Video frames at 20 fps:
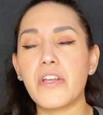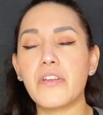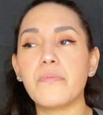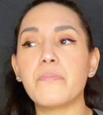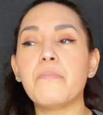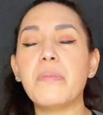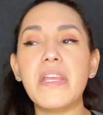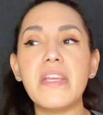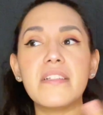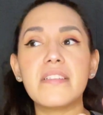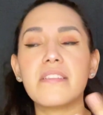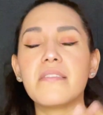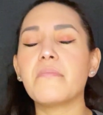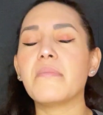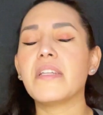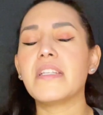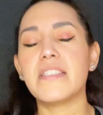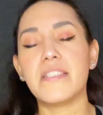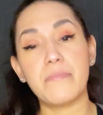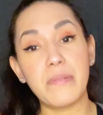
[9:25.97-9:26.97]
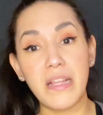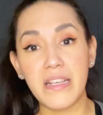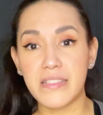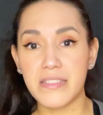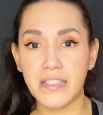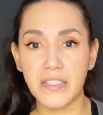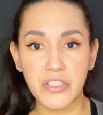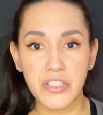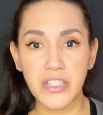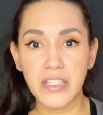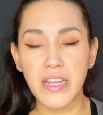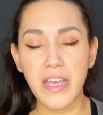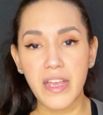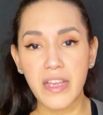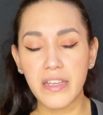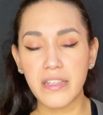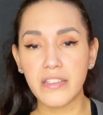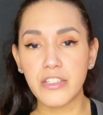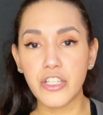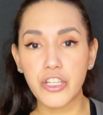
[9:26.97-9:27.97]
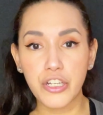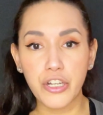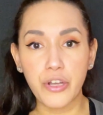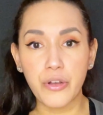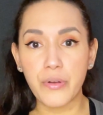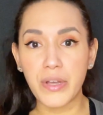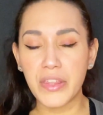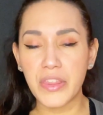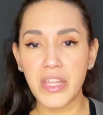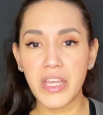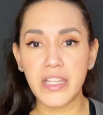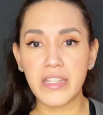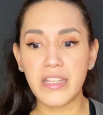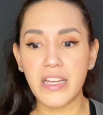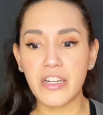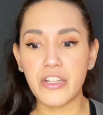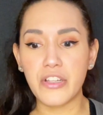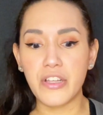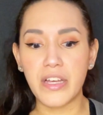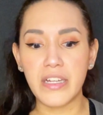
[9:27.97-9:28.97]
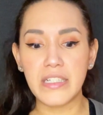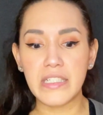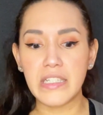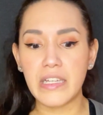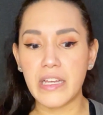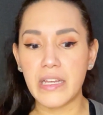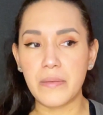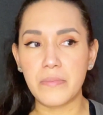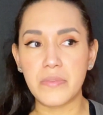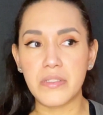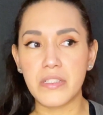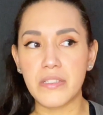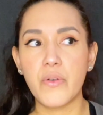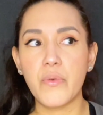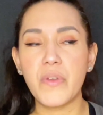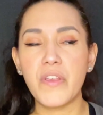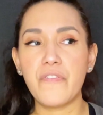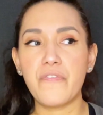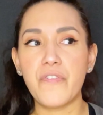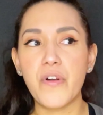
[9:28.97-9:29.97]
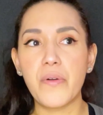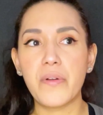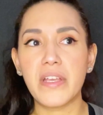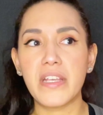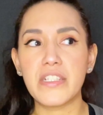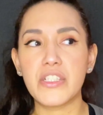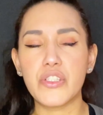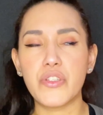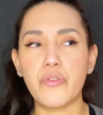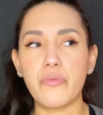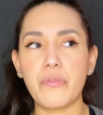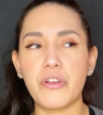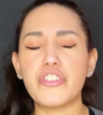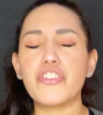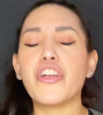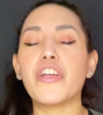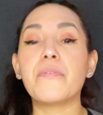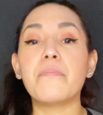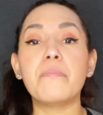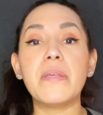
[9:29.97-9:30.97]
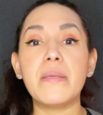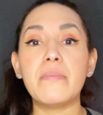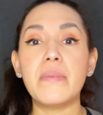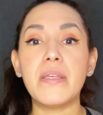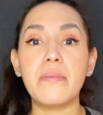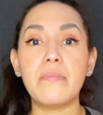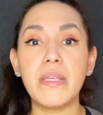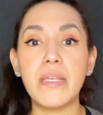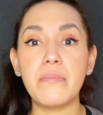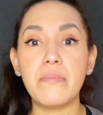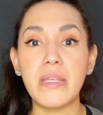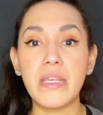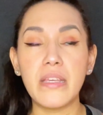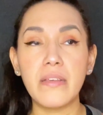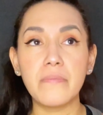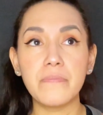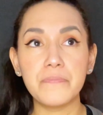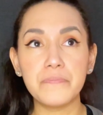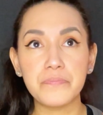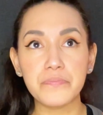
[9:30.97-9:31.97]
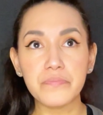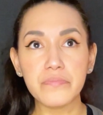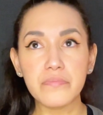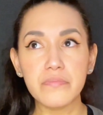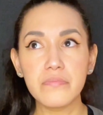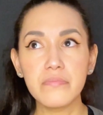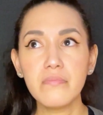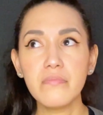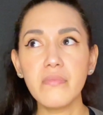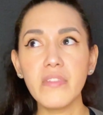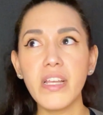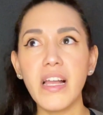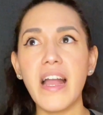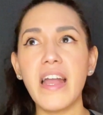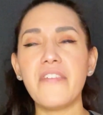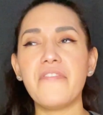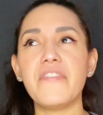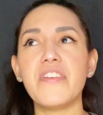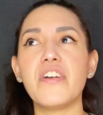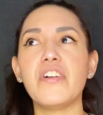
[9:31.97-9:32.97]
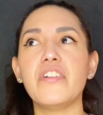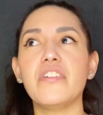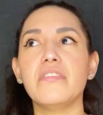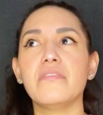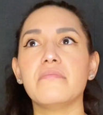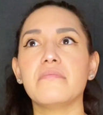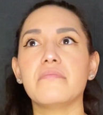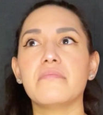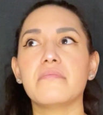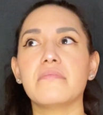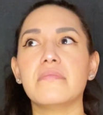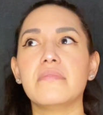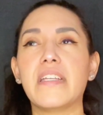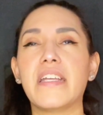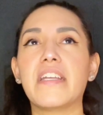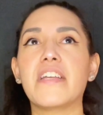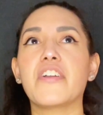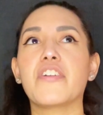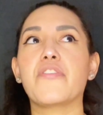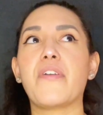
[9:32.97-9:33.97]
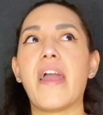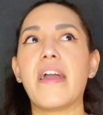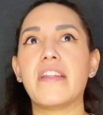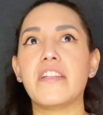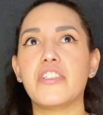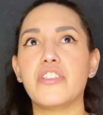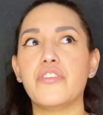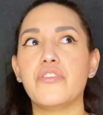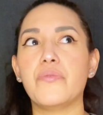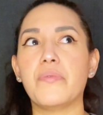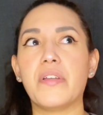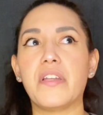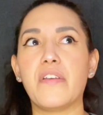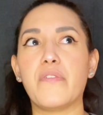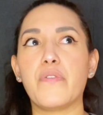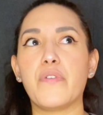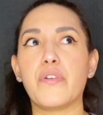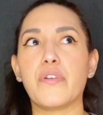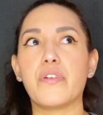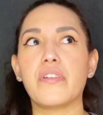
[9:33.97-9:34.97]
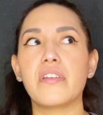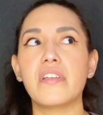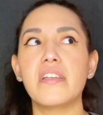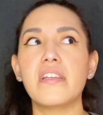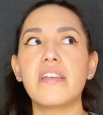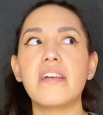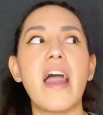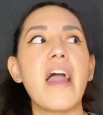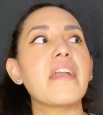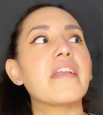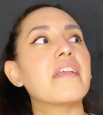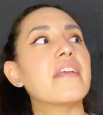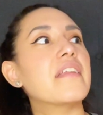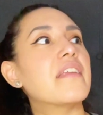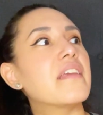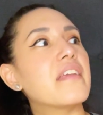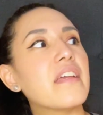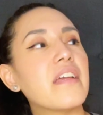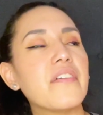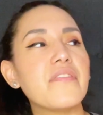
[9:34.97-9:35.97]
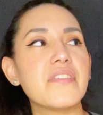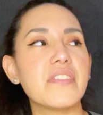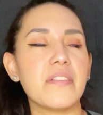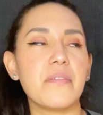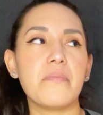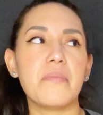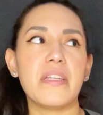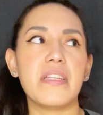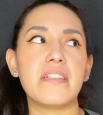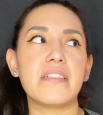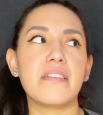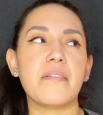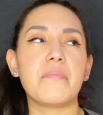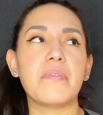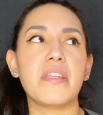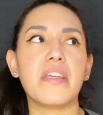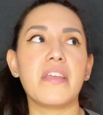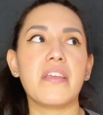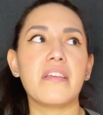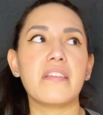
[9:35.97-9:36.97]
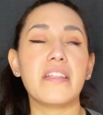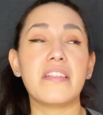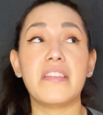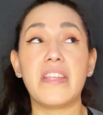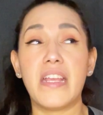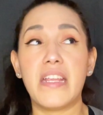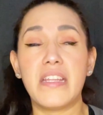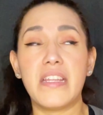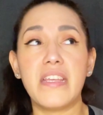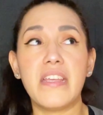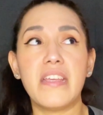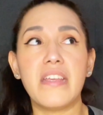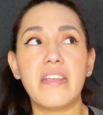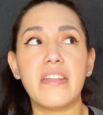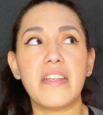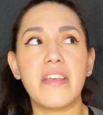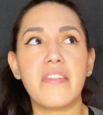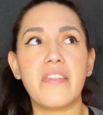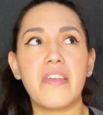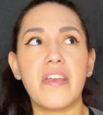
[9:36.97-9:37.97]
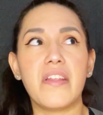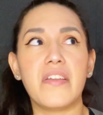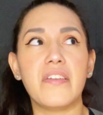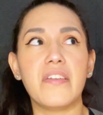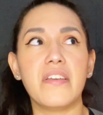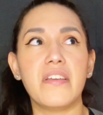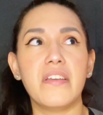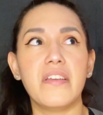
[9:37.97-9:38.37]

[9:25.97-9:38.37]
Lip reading: be somebody's blessing today. You know, I think that a lot of times we focus so much on me. I feel like gratitude whenever I can give somebody something that they need, and then,